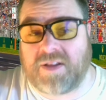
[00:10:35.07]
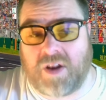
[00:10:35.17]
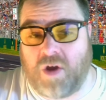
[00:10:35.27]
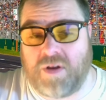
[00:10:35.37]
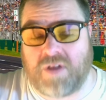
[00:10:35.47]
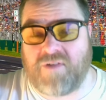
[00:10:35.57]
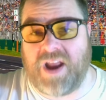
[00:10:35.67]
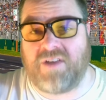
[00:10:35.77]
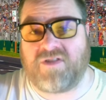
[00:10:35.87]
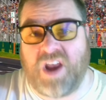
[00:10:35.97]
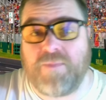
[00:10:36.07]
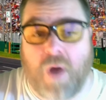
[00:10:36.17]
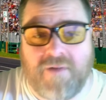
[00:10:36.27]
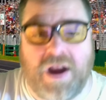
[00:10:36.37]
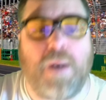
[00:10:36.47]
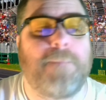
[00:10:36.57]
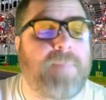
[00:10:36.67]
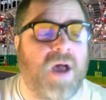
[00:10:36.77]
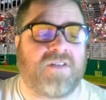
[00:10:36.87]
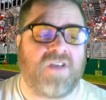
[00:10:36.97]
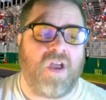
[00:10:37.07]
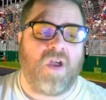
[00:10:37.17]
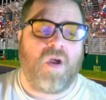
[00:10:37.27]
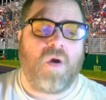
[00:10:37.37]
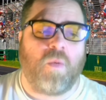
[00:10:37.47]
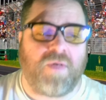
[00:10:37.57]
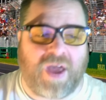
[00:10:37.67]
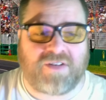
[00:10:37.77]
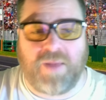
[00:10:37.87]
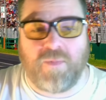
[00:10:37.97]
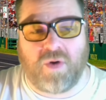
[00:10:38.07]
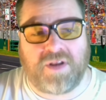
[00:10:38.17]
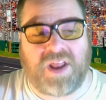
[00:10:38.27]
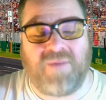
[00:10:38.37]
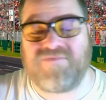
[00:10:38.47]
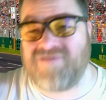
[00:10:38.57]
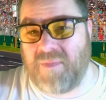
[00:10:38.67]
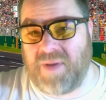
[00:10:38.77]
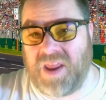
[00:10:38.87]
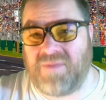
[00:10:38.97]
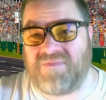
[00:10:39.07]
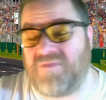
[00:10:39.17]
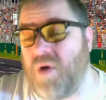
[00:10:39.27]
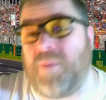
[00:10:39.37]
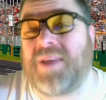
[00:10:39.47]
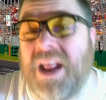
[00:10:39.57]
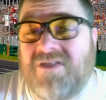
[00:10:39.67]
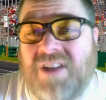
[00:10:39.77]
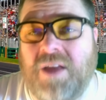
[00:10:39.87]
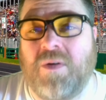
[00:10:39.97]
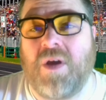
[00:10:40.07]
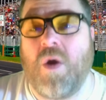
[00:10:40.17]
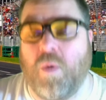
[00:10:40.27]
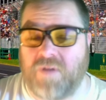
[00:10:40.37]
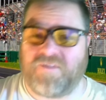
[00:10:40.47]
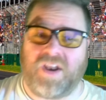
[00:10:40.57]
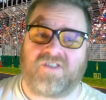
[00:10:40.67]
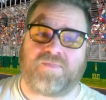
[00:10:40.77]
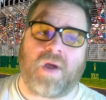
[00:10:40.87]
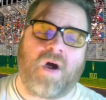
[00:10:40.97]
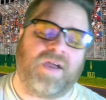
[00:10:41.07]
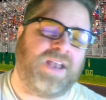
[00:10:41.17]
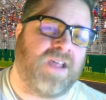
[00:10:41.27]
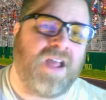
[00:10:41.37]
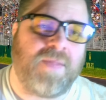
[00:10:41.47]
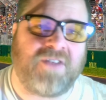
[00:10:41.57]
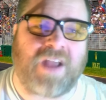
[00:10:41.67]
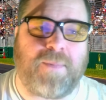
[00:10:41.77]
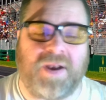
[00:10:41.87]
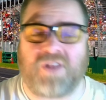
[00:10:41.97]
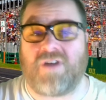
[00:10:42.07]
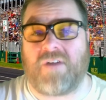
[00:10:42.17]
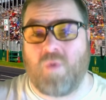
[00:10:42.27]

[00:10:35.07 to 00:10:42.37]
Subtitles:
Tsunoda's range in Bahrain, but without team orders, he probably, well, potentially, would have finished behind the Japanese driver.